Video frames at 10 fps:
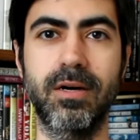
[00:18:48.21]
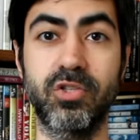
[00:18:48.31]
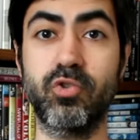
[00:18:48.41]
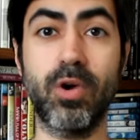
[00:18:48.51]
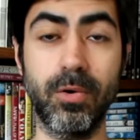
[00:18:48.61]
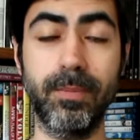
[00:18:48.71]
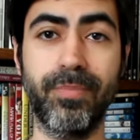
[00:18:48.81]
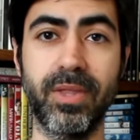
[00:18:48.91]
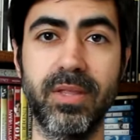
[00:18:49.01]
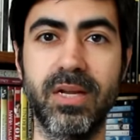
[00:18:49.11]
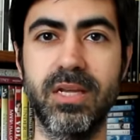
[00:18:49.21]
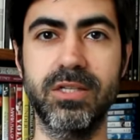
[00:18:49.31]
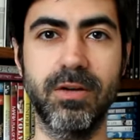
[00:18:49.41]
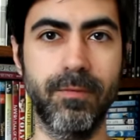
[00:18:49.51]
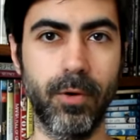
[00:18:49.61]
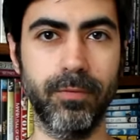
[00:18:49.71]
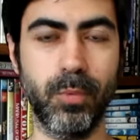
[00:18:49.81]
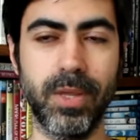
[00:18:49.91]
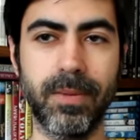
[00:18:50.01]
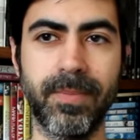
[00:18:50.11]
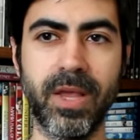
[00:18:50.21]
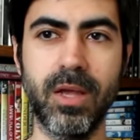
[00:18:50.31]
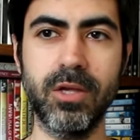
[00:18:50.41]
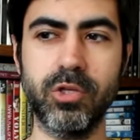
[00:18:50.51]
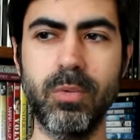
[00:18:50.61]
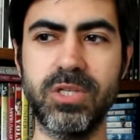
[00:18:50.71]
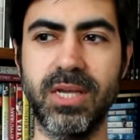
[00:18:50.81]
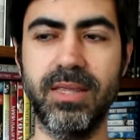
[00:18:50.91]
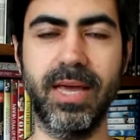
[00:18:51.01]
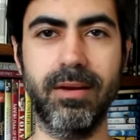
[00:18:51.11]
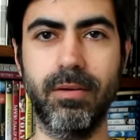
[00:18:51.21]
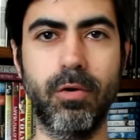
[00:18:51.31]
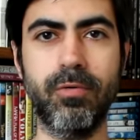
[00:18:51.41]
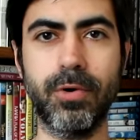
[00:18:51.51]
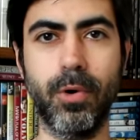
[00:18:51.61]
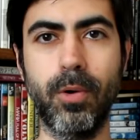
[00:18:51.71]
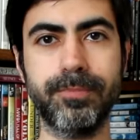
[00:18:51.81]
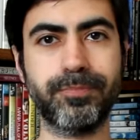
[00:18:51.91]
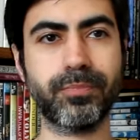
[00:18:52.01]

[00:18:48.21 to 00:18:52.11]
struggle that he is involved with. So I would say that overall,